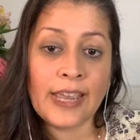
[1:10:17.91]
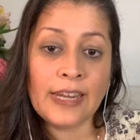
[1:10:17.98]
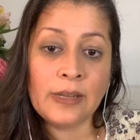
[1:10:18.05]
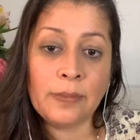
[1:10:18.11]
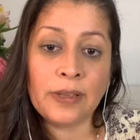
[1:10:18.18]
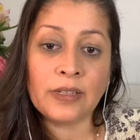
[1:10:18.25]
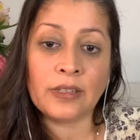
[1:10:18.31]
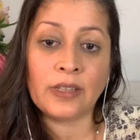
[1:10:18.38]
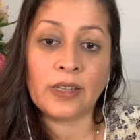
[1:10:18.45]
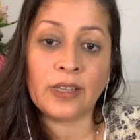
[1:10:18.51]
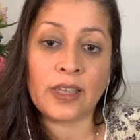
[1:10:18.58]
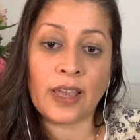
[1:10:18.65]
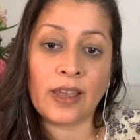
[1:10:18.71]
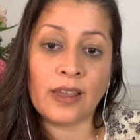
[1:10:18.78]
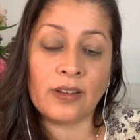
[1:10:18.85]
Katie
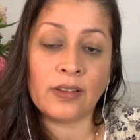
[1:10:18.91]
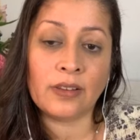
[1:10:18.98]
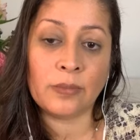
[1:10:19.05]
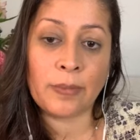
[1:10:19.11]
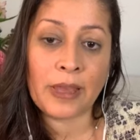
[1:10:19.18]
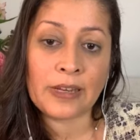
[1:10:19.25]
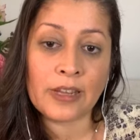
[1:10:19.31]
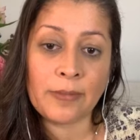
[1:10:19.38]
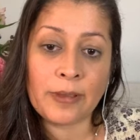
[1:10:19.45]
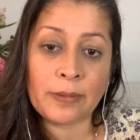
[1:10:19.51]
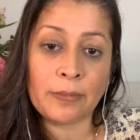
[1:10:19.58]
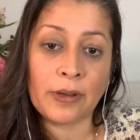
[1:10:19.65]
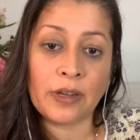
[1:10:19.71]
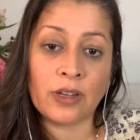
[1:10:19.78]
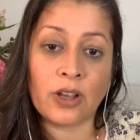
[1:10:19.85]
Binkley, can the
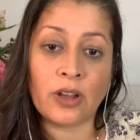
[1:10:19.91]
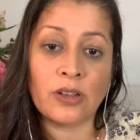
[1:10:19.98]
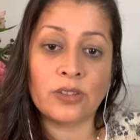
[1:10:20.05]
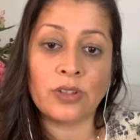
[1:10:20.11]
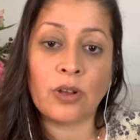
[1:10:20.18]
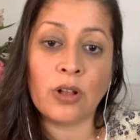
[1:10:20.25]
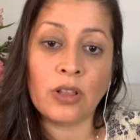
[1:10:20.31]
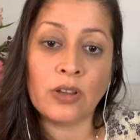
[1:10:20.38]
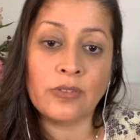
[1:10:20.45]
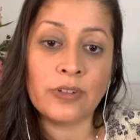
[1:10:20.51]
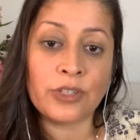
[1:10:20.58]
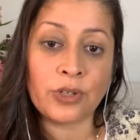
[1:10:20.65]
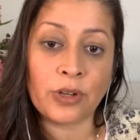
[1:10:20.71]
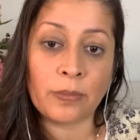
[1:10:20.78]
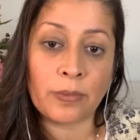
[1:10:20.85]
pandemic bug cause all
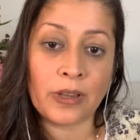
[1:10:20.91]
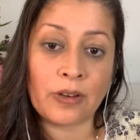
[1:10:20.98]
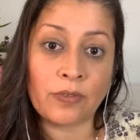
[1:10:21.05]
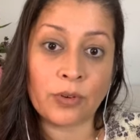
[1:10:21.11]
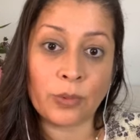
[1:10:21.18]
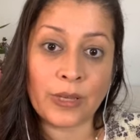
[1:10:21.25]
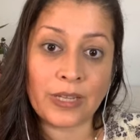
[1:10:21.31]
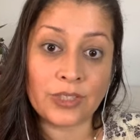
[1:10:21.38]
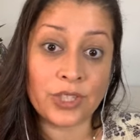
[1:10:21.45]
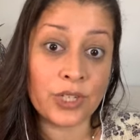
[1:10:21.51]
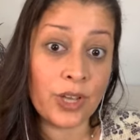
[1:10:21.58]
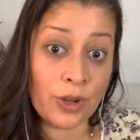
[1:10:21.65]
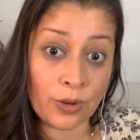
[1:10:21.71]
over joint pain for weeks?